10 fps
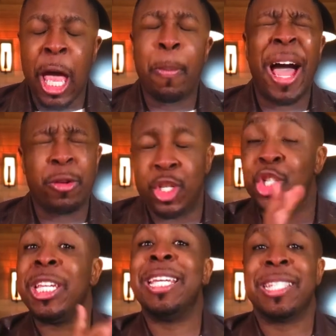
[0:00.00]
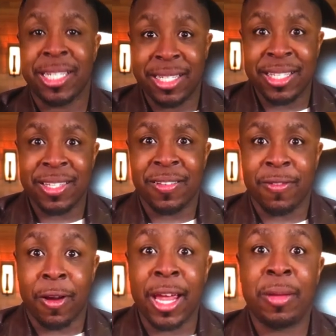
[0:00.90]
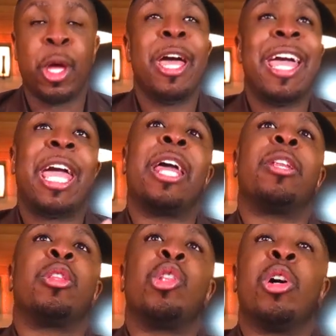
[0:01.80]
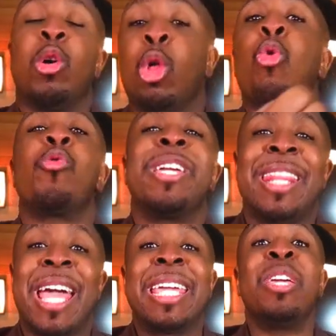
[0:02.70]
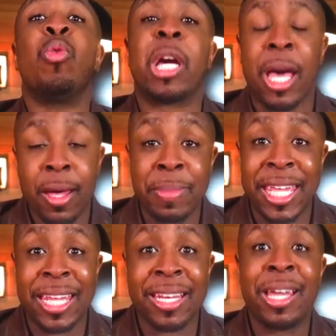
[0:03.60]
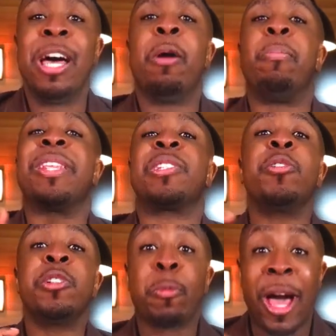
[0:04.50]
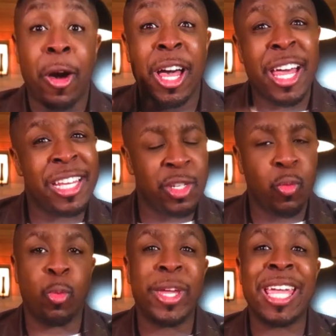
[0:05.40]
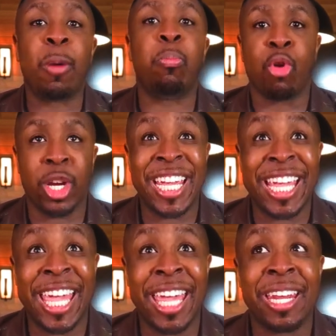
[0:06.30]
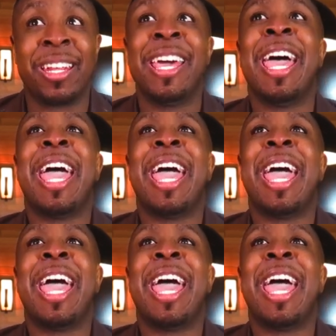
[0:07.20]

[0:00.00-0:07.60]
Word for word: about Jesus, right? And the glory that he will come in, but it's also about us when we get born again.